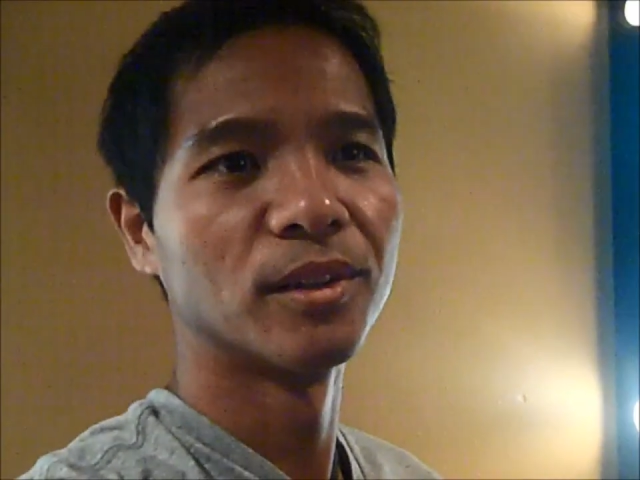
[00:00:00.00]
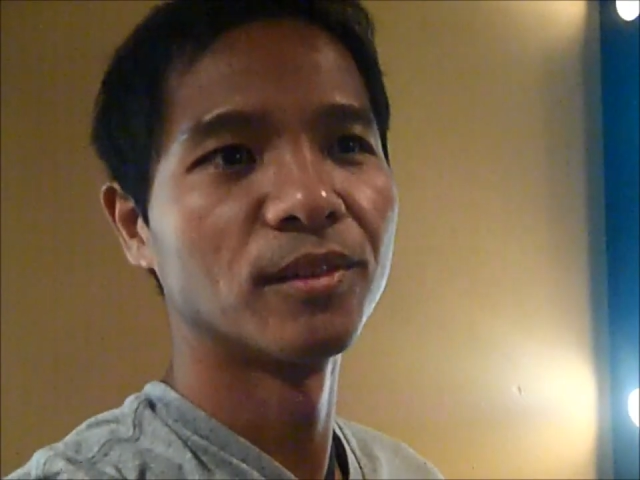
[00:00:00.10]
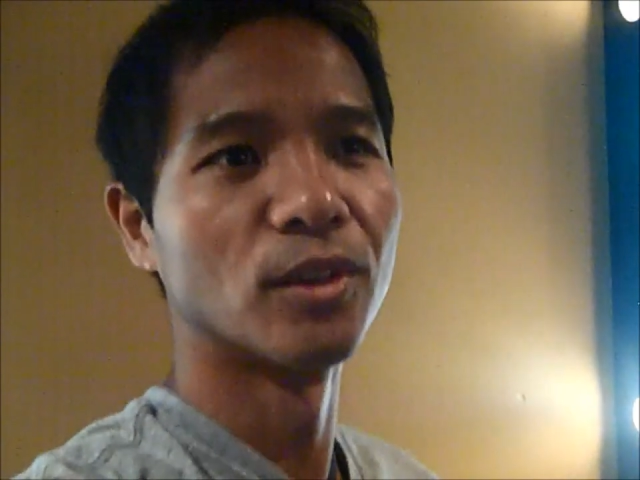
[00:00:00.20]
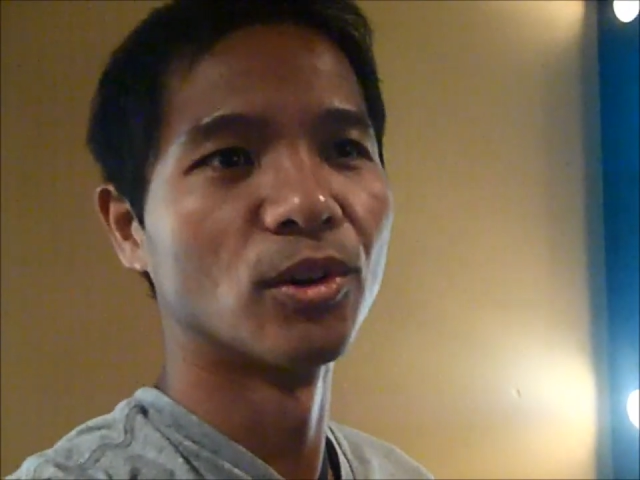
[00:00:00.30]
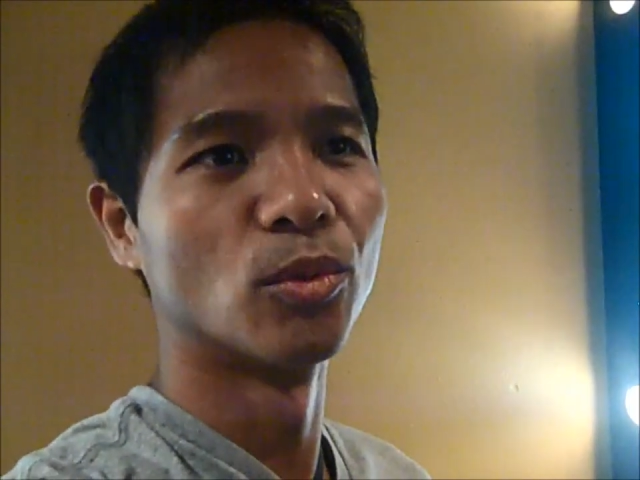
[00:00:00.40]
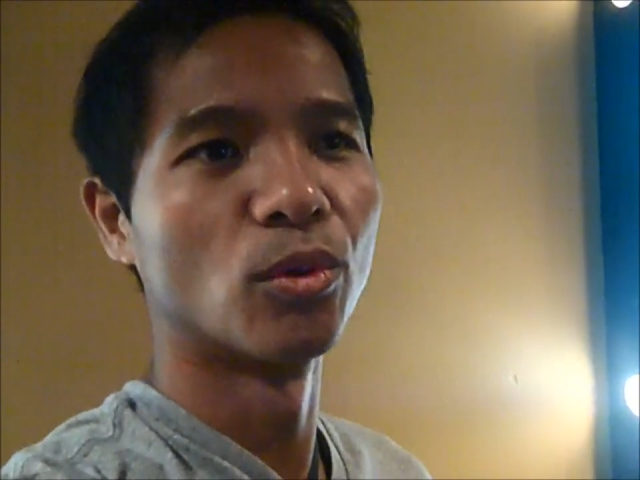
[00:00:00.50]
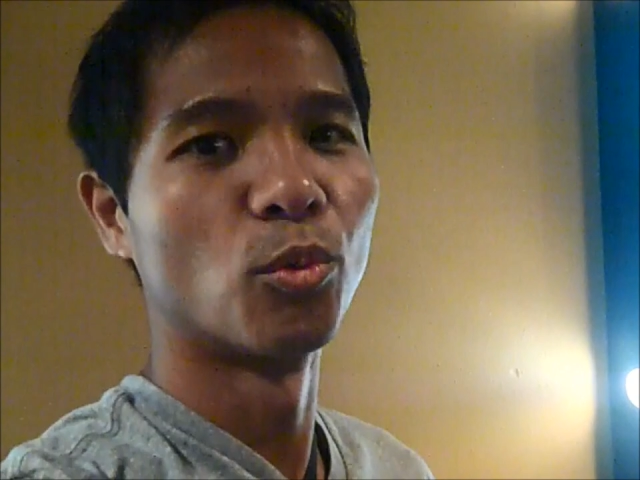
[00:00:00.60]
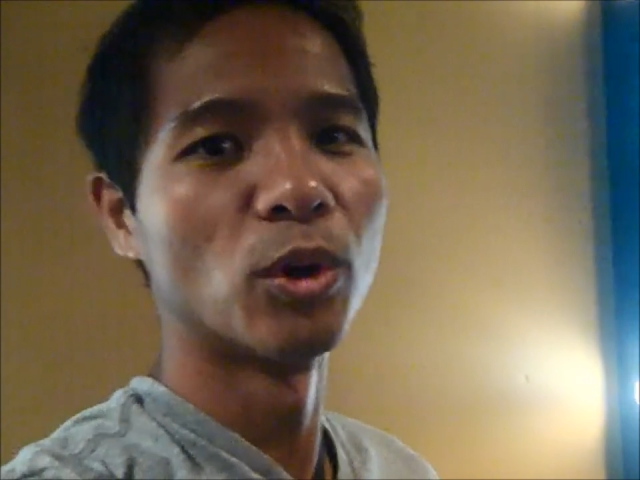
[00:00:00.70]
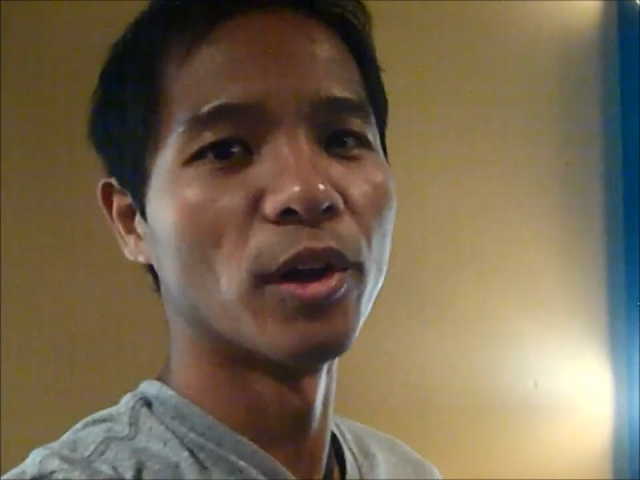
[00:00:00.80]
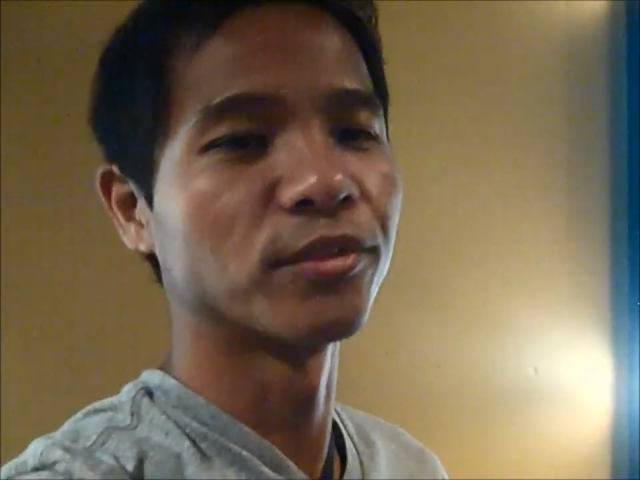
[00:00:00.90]
So
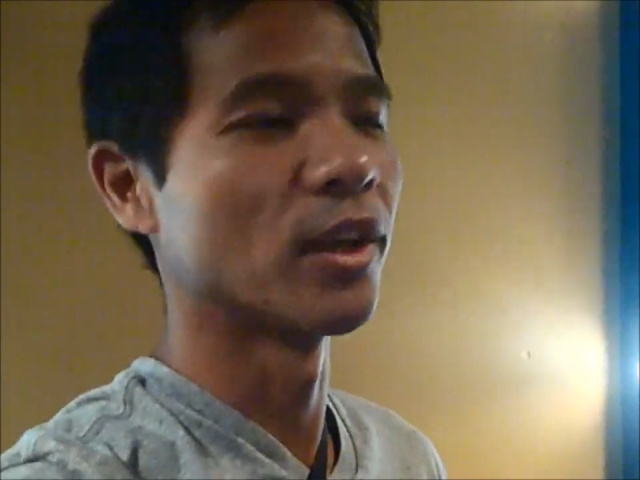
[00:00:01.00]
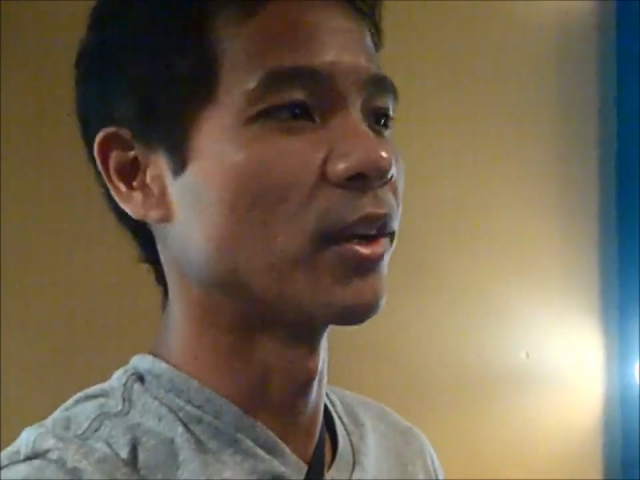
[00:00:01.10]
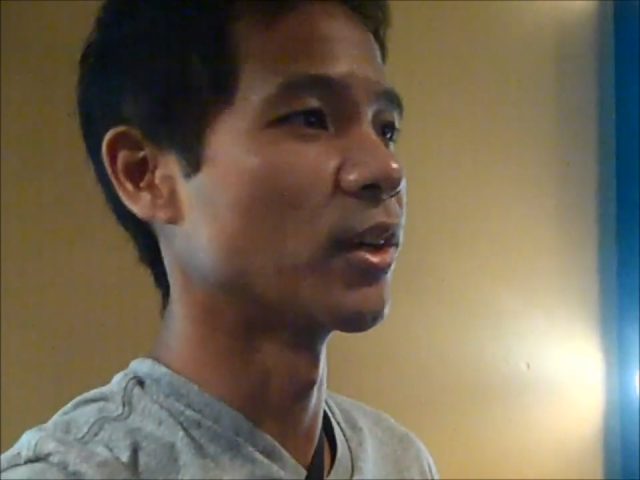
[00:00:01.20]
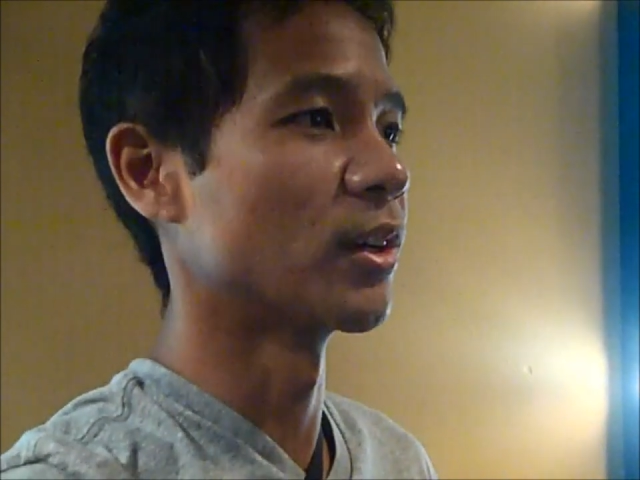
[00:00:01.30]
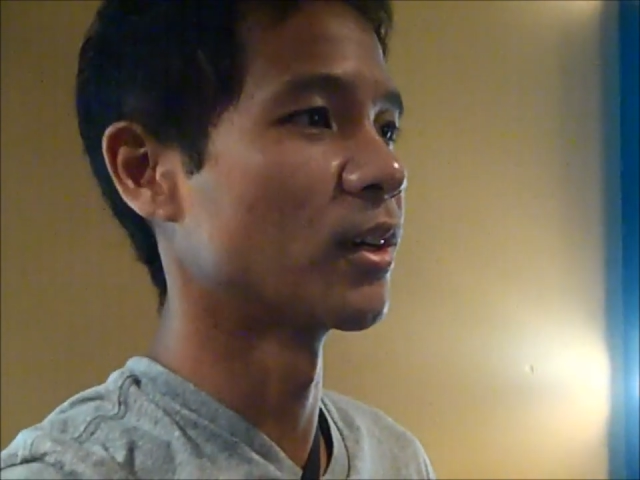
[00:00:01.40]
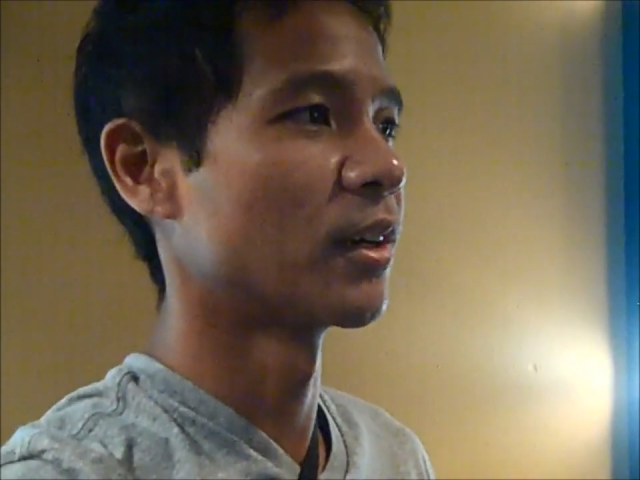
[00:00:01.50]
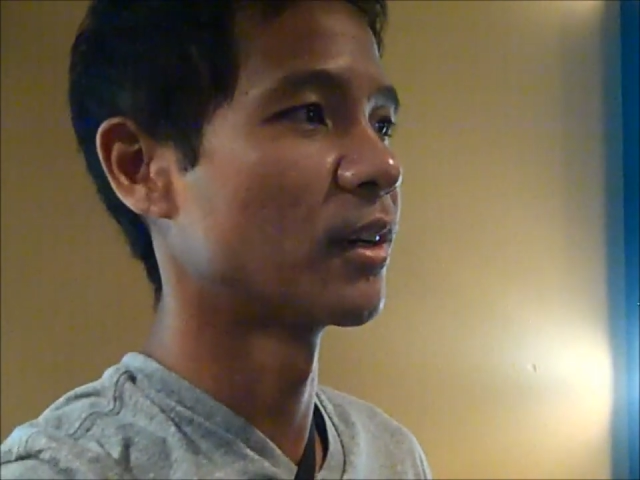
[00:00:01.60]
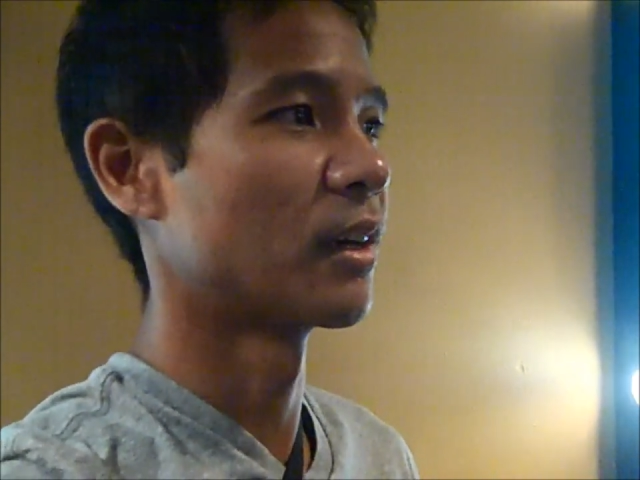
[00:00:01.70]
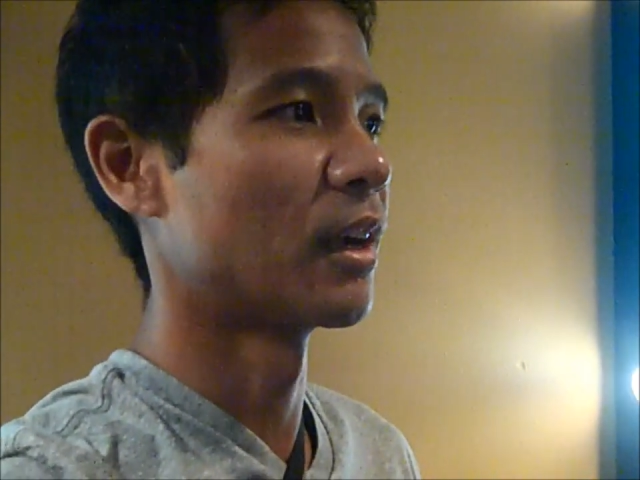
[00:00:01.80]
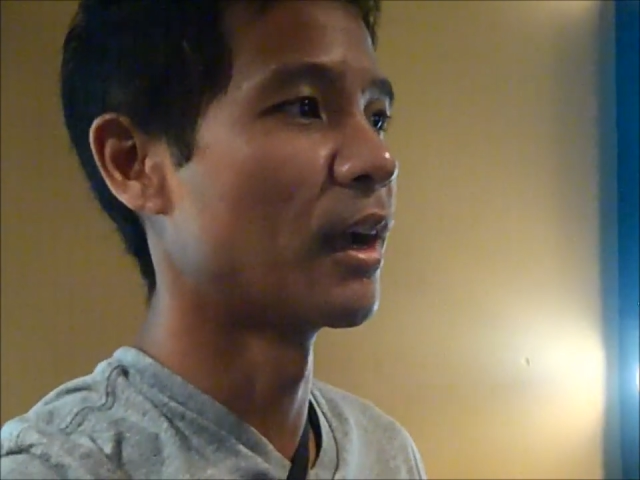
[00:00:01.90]
we're all set here,
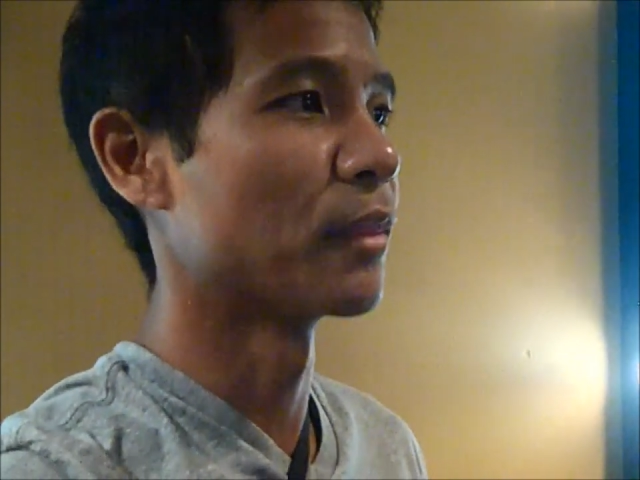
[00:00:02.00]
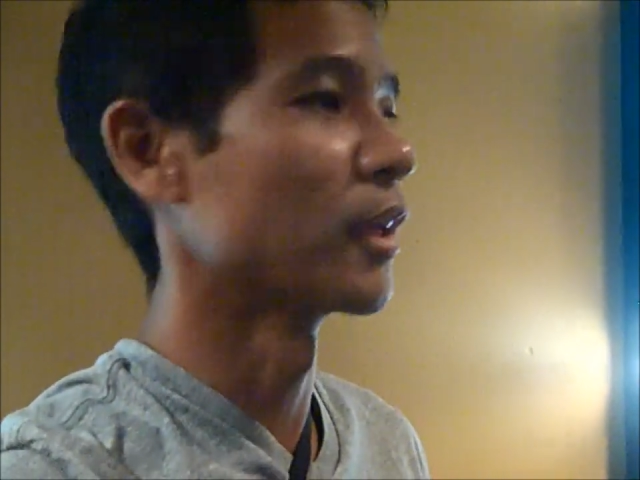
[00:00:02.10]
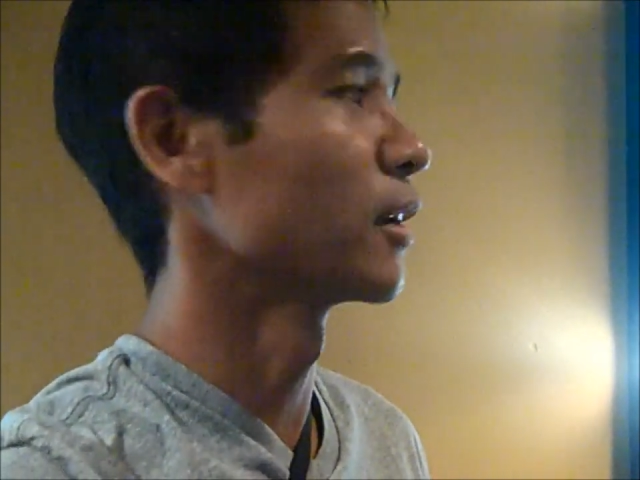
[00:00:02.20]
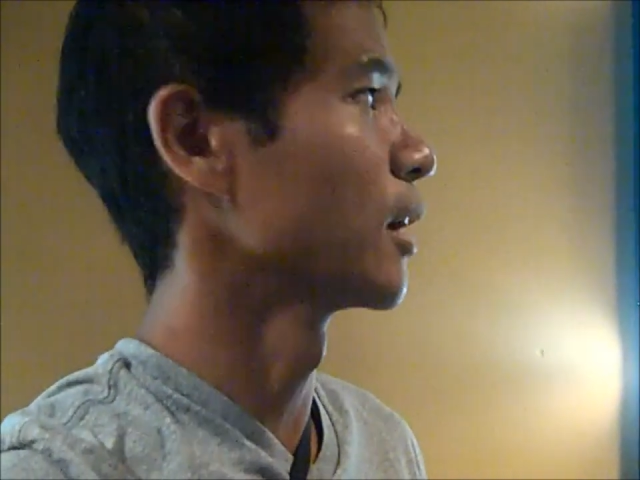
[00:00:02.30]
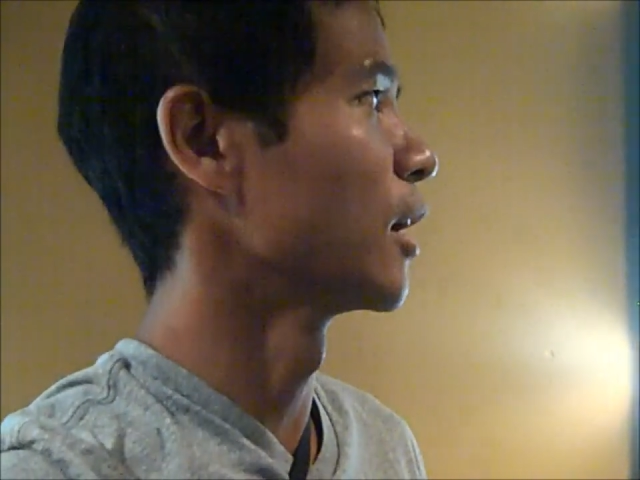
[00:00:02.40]
I think.